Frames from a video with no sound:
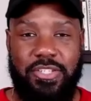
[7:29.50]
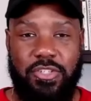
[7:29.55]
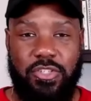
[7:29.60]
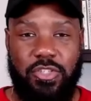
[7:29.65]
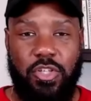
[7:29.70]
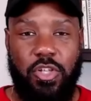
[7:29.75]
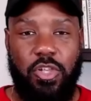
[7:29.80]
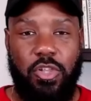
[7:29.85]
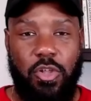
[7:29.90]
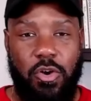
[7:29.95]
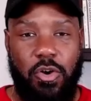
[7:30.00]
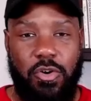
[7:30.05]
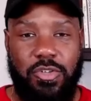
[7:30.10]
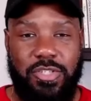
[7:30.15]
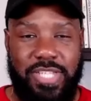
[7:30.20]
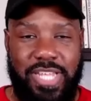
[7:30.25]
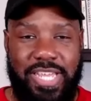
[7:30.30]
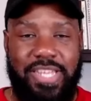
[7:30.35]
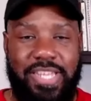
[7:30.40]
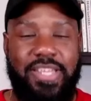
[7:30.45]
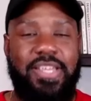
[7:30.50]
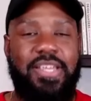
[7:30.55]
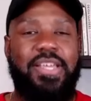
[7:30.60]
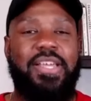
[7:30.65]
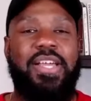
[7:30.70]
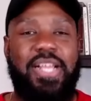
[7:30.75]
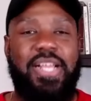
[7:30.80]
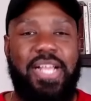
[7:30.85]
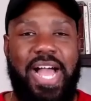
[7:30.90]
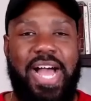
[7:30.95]
It's just the laws that
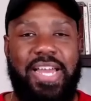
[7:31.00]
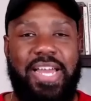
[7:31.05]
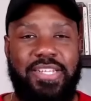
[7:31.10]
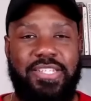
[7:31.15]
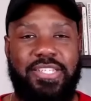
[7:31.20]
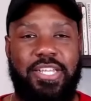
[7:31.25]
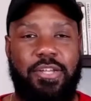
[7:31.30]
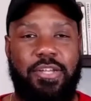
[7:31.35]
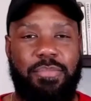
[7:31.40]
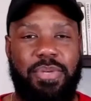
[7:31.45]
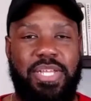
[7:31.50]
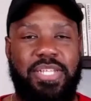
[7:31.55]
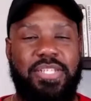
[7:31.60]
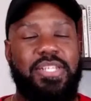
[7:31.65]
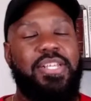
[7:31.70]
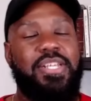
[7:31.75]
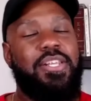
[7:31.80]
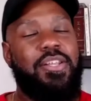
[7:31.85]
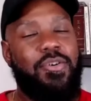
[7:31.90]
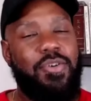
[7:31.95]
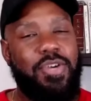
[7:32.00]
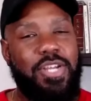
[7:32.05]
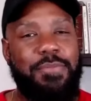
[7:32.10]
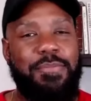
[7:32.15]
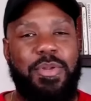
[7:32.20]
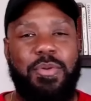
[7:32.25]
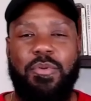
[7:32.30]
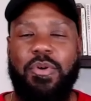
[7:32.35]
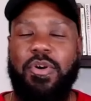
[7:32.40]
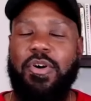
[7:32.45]
God has set in place. Don't get
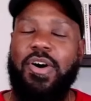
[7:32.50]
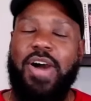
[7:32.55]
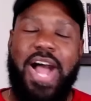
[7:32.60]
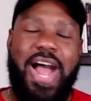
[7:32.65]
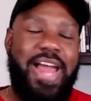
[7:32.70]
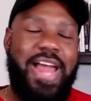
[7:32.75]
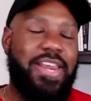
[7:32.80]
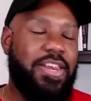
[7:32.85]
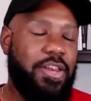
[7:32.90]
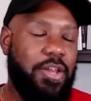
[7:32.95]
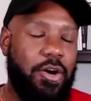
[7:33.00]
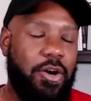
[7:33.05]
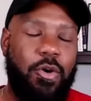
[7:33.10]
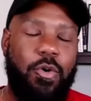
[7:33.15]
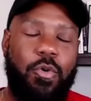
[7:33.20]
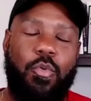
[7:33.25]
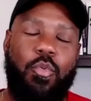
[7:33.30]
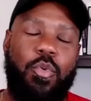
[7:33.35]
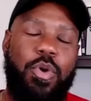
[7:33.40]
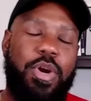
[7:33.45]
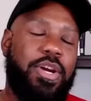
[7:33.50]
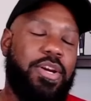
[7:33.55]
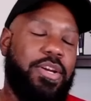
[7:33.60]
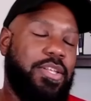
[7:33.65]
me wrong. I know